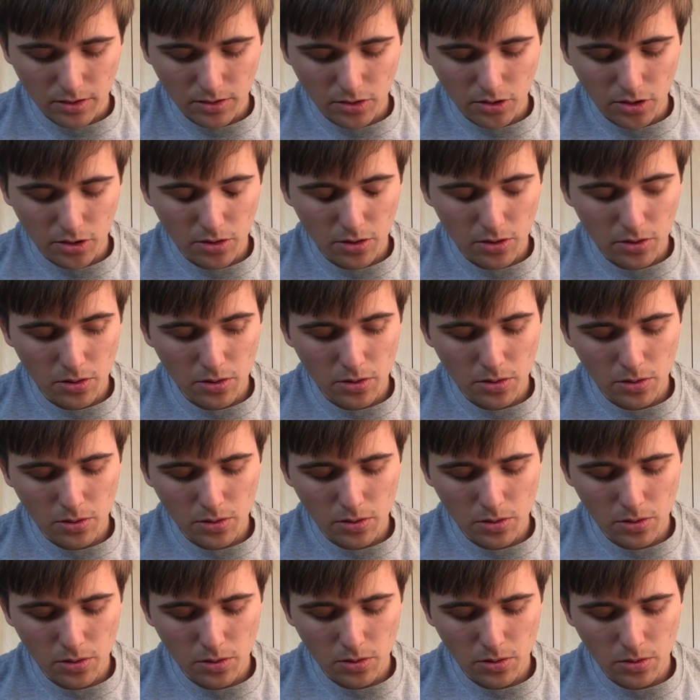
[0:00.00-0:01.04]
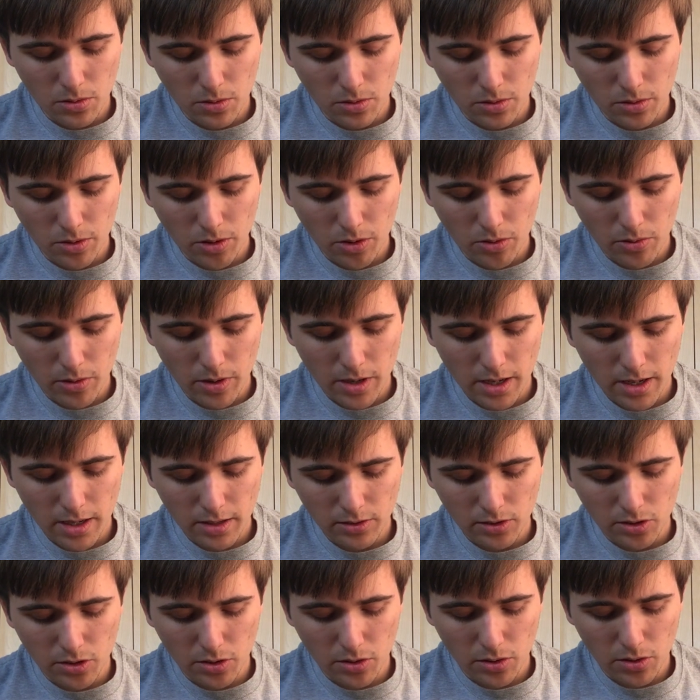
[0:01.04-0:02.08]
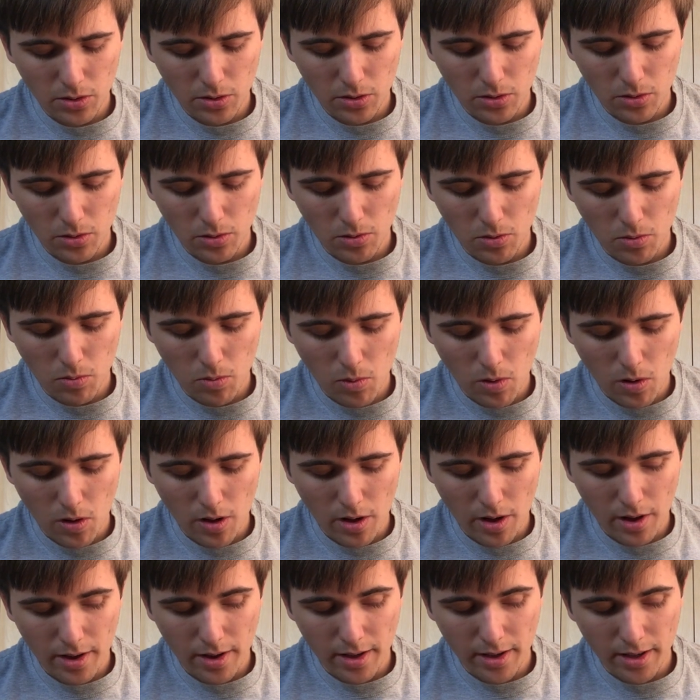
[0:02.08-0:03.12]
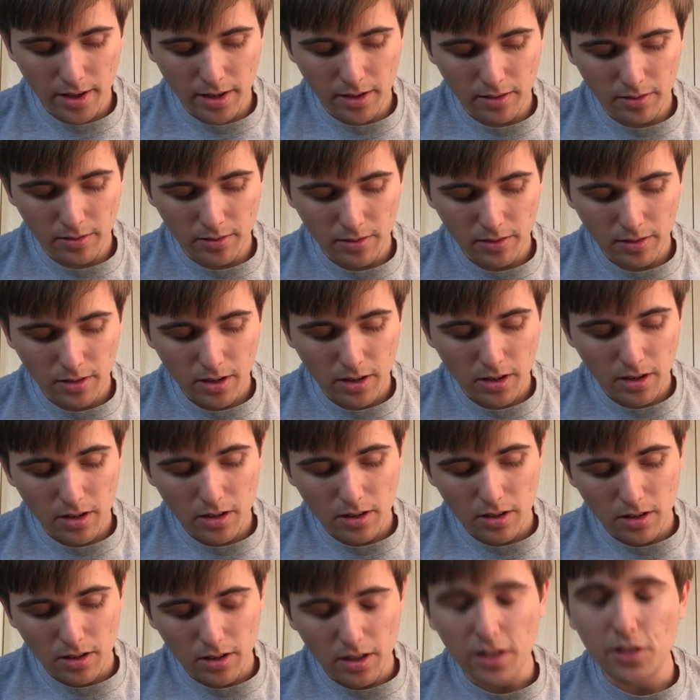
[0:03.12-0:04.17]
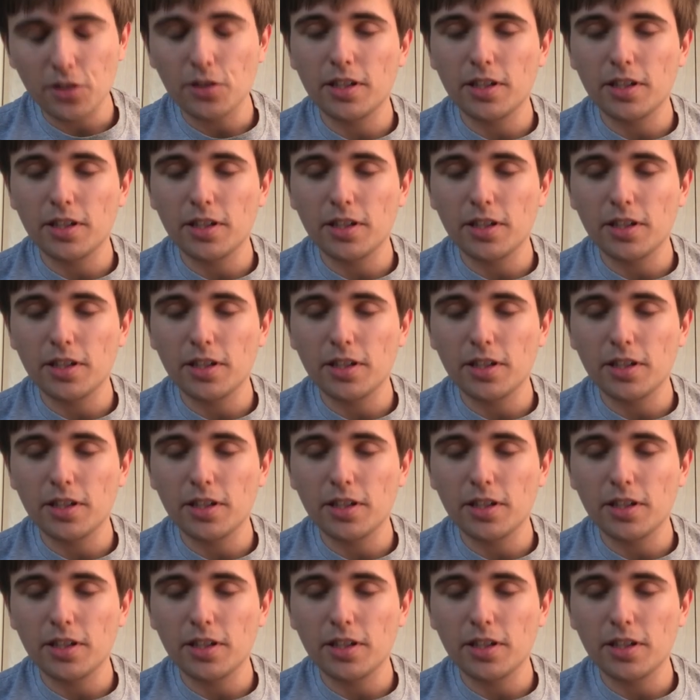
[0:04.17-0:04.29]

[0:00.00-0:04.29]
2 3 2 1, and